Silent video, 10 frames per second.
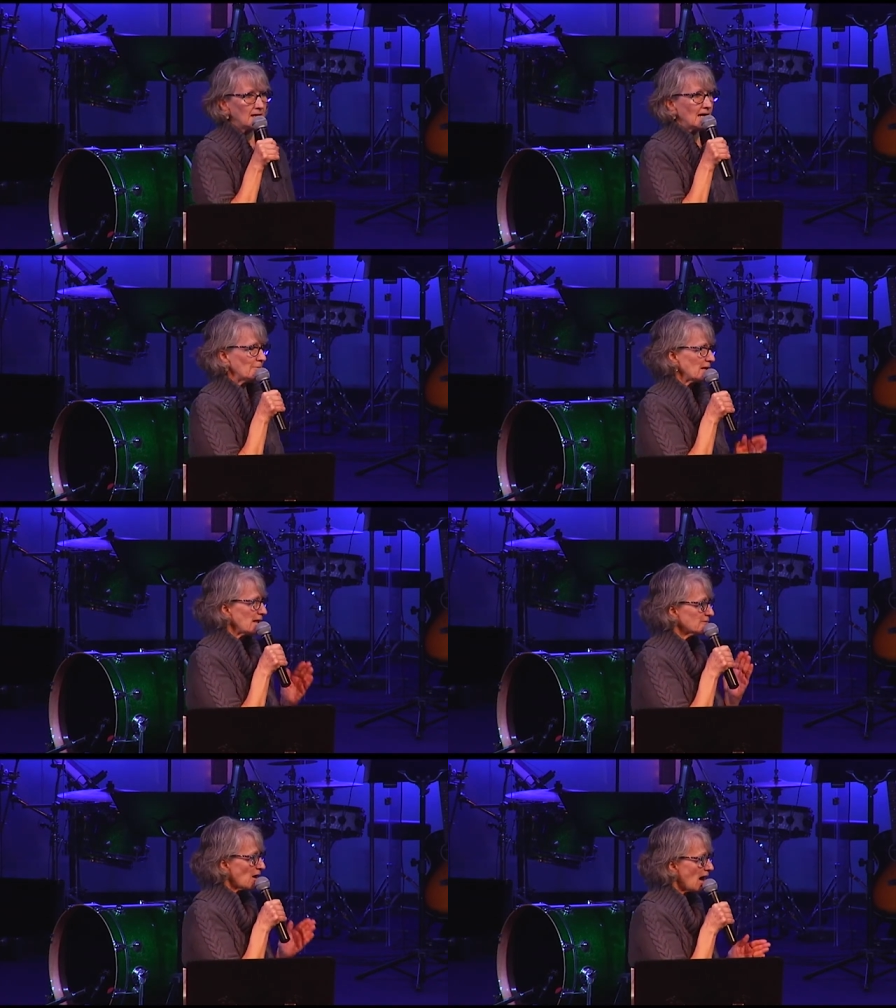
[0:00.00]
And when I
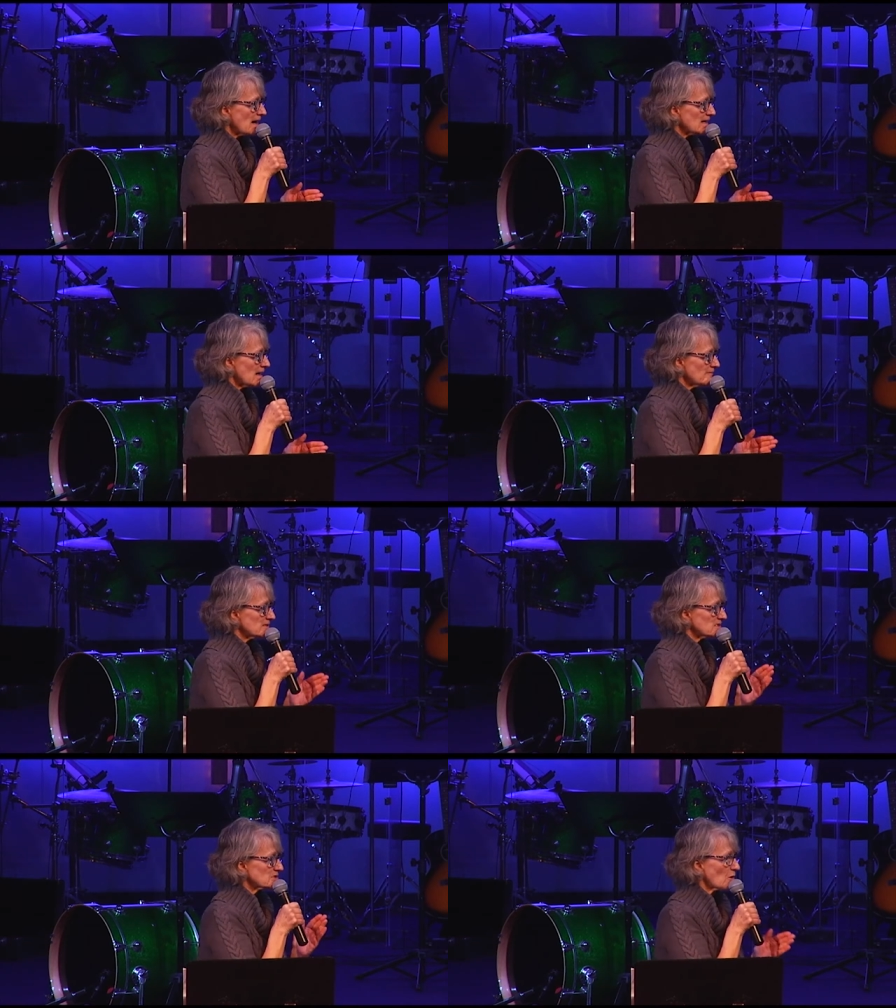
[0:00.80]
thought of
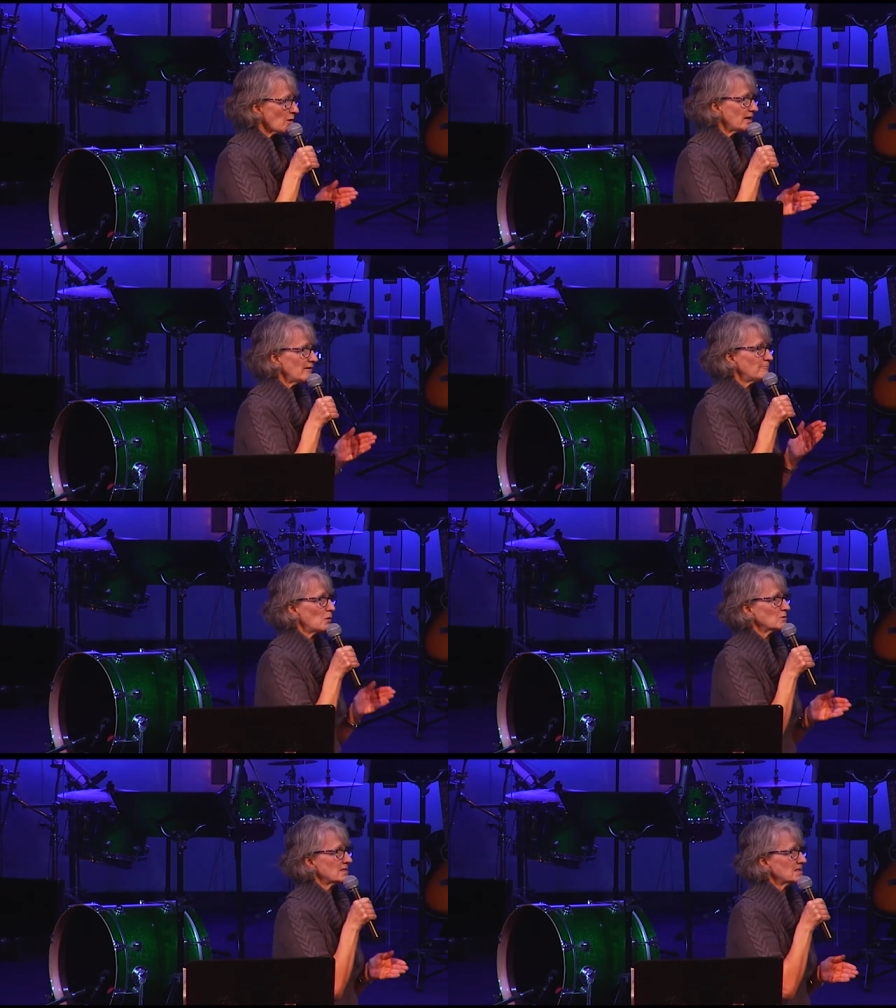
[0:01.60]
the story of
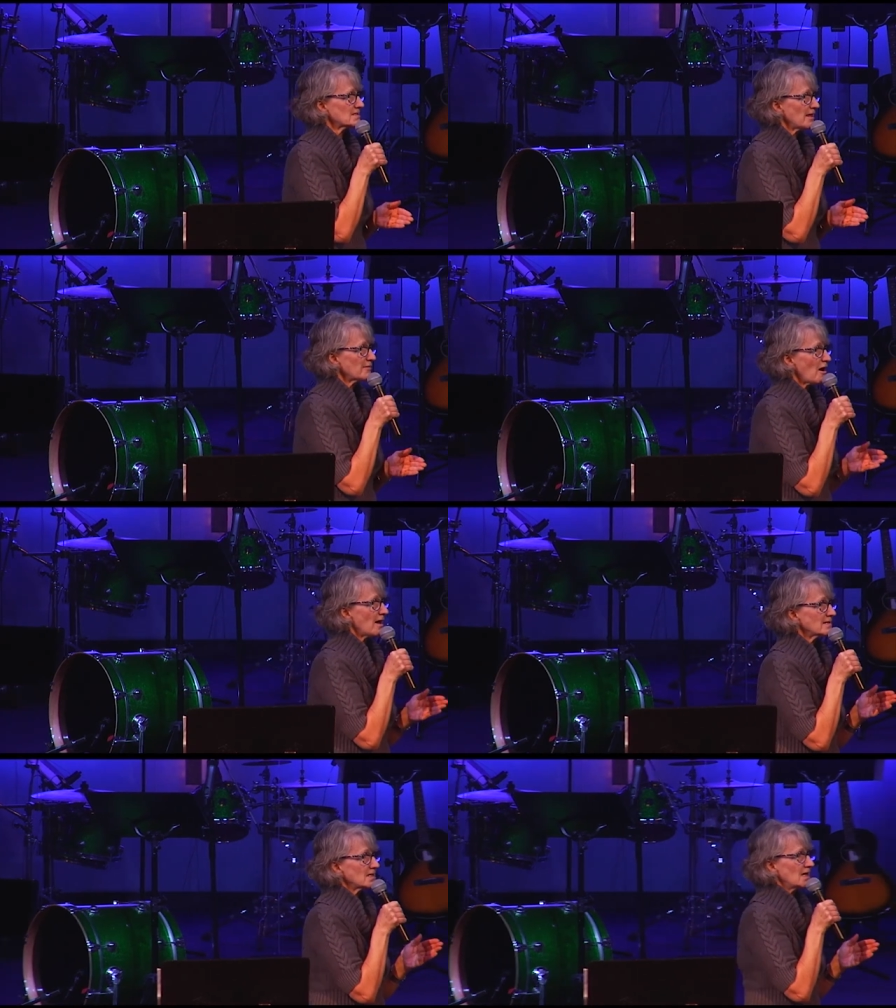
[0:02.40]
Moses, I
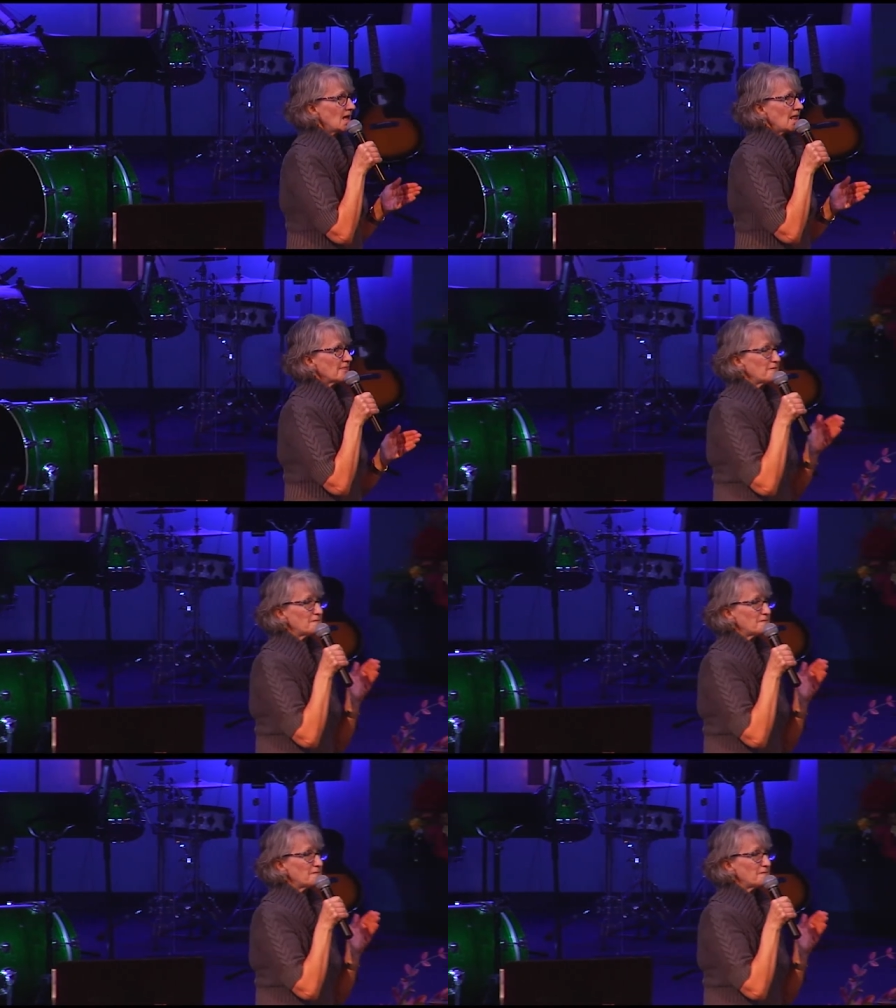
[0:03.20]
thought the